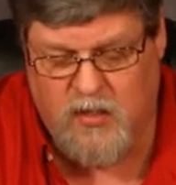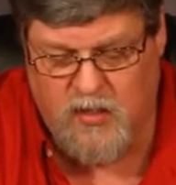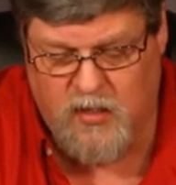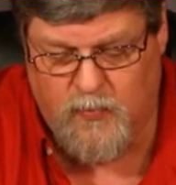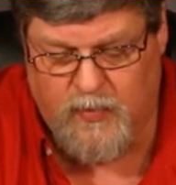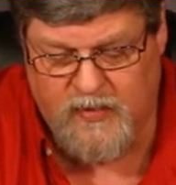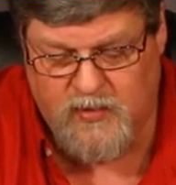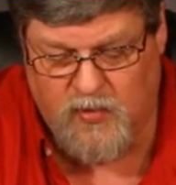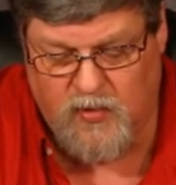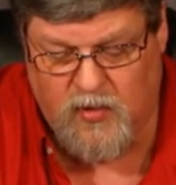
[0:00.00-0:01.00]

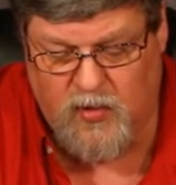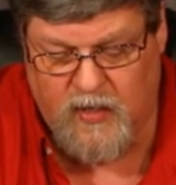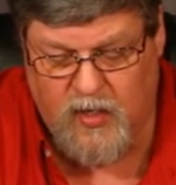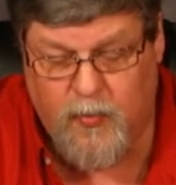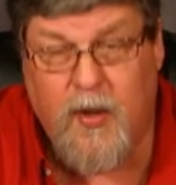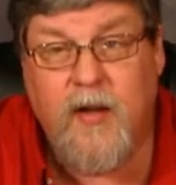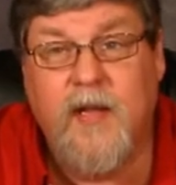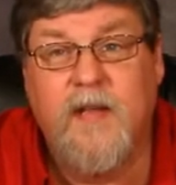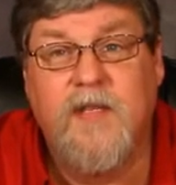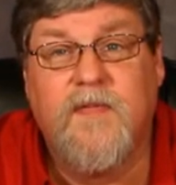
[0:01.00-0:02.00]
based on the little air
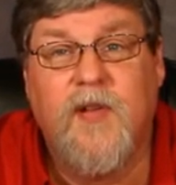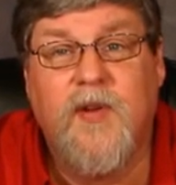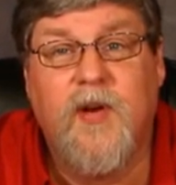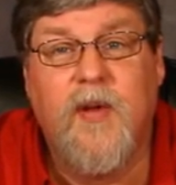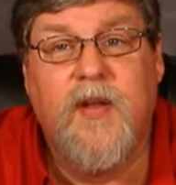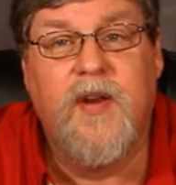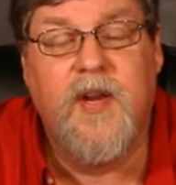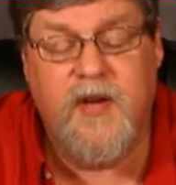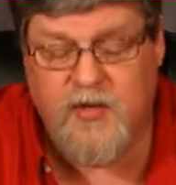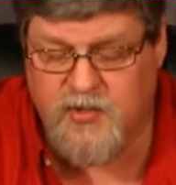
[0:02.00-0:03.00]
pocket that's floating around in here.